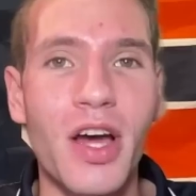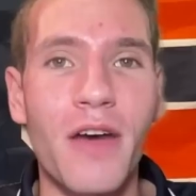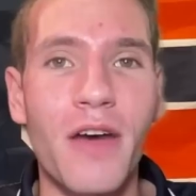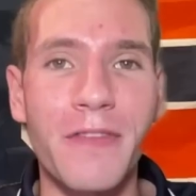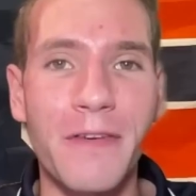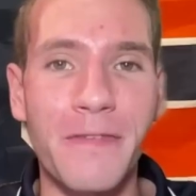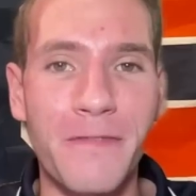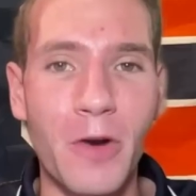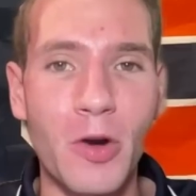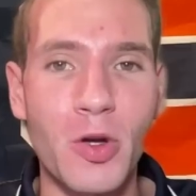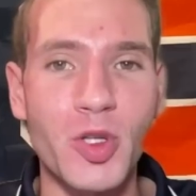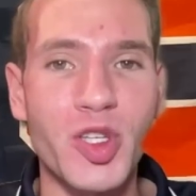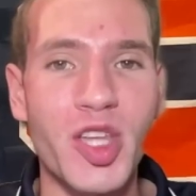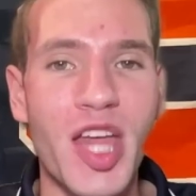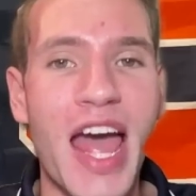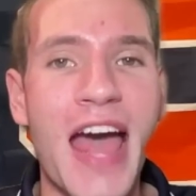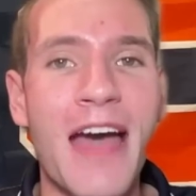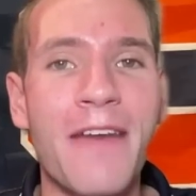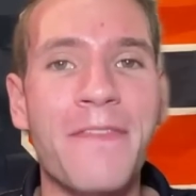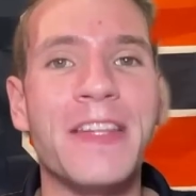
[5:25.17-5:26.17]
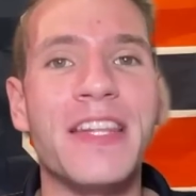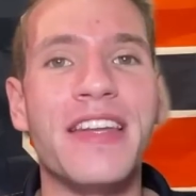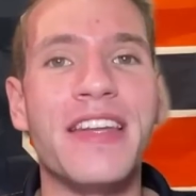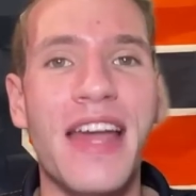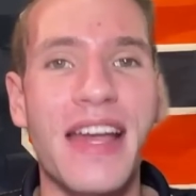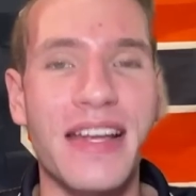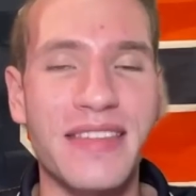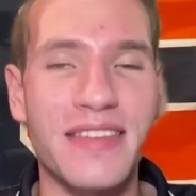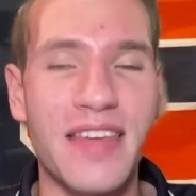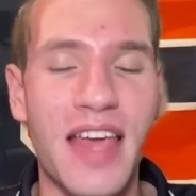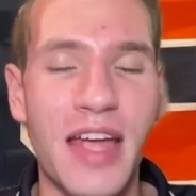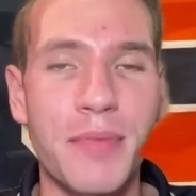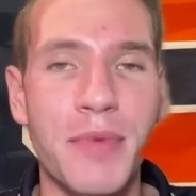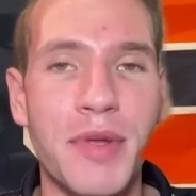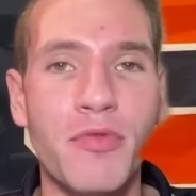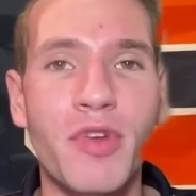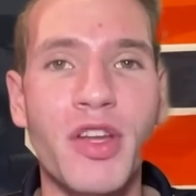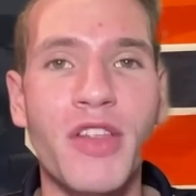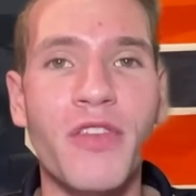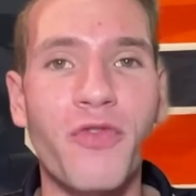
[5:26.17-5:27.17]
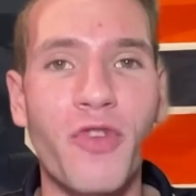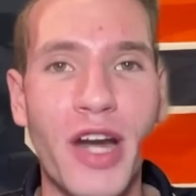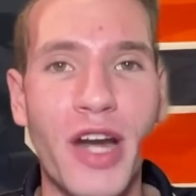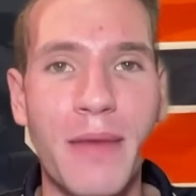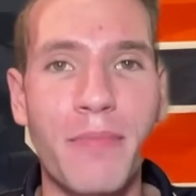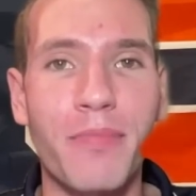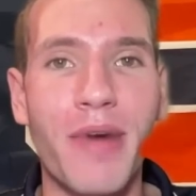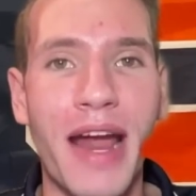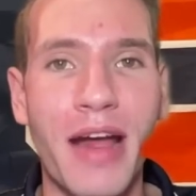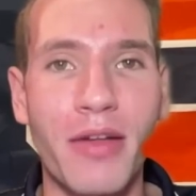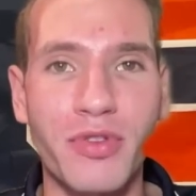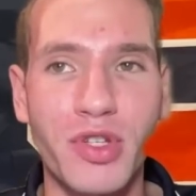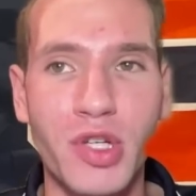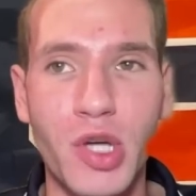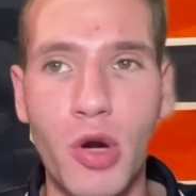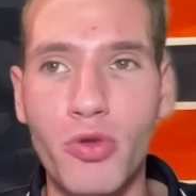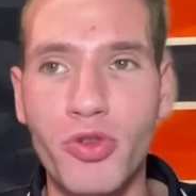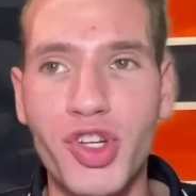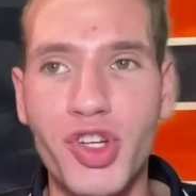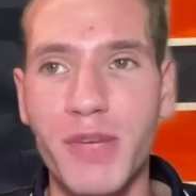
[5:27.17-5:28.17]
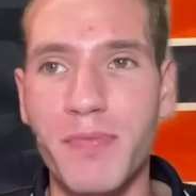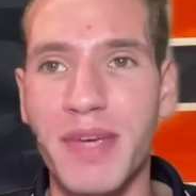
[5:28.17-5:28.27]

of the first half in the next segment with Fran Brown's coaching,